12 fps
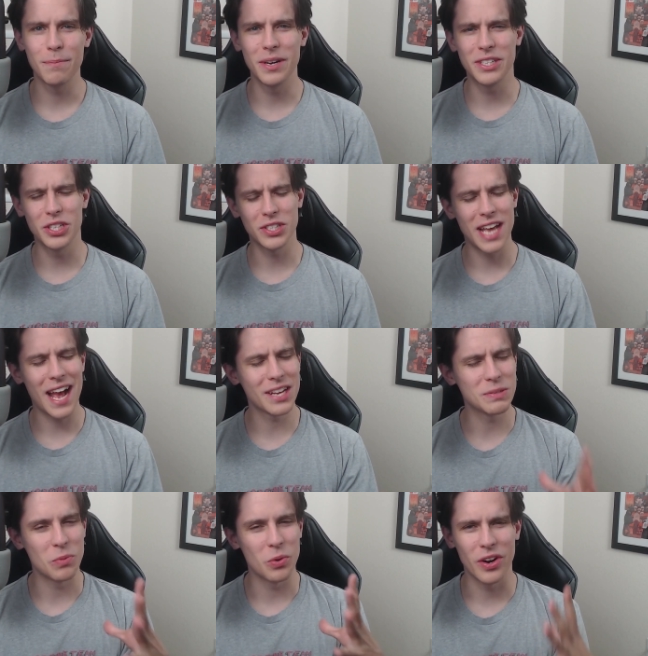but just
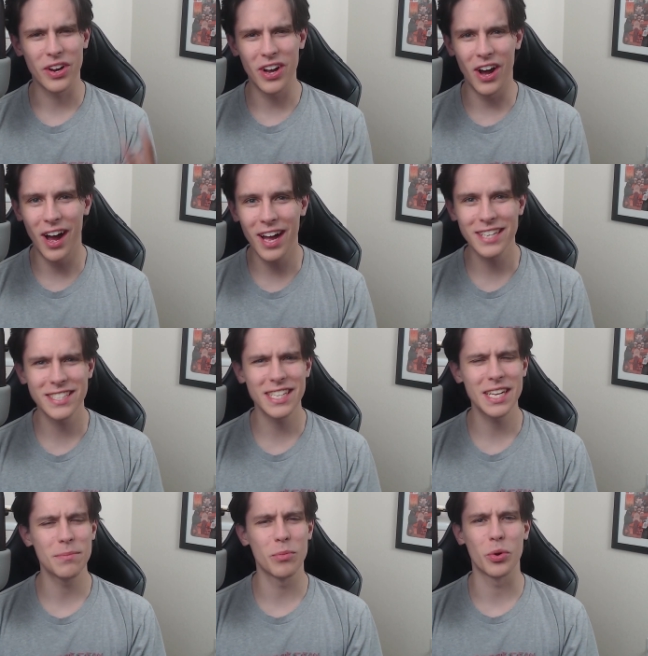has more
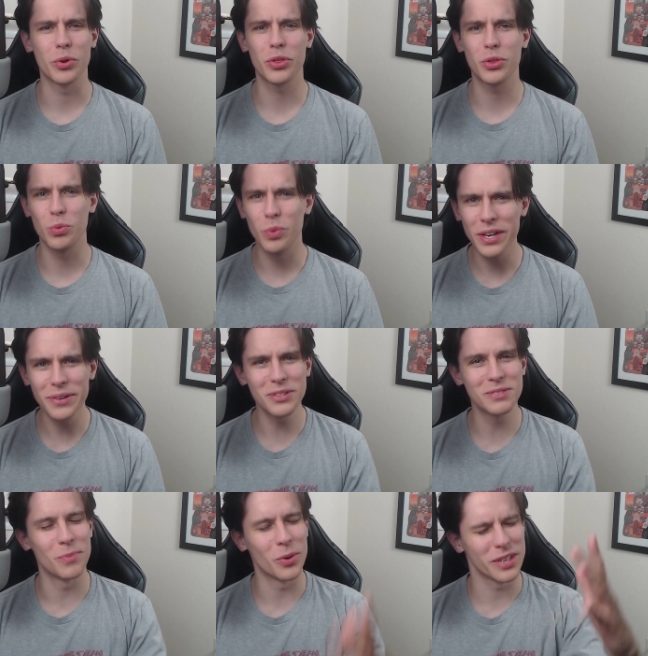content, more
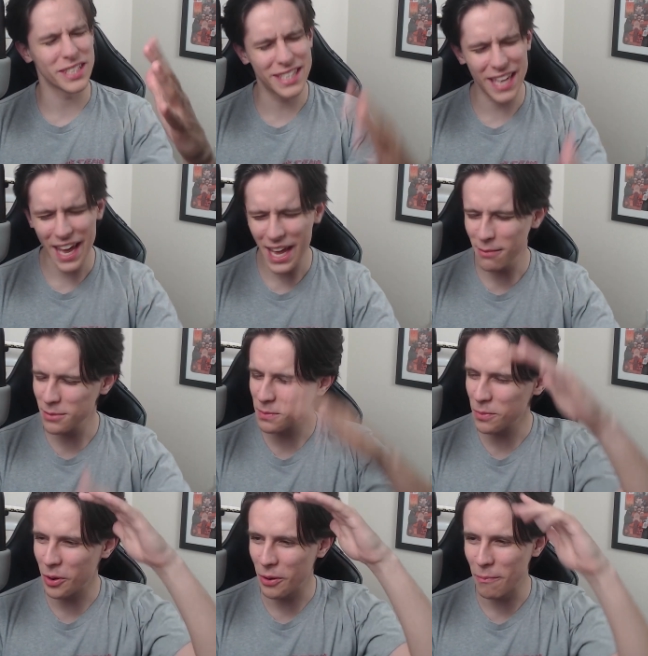thrills, more games,
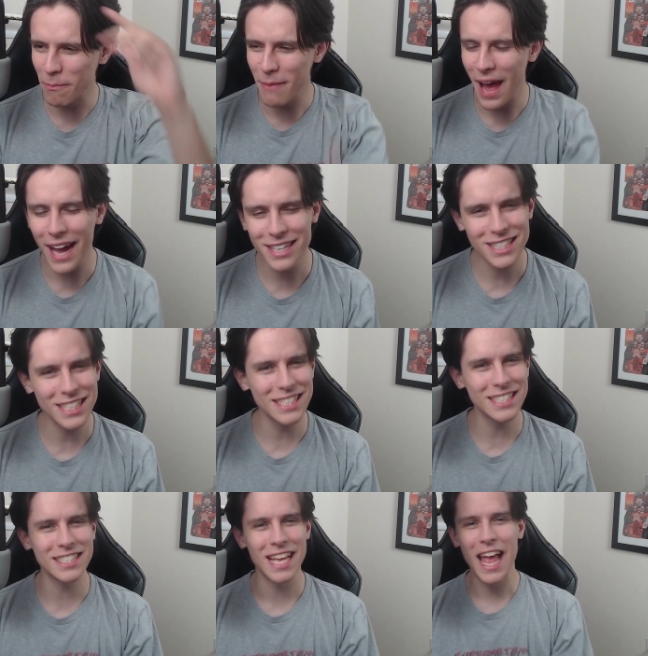more
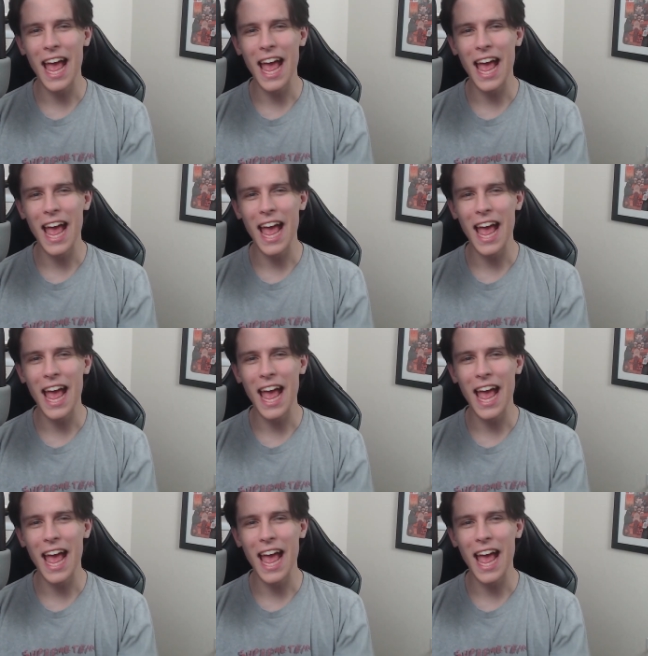matches.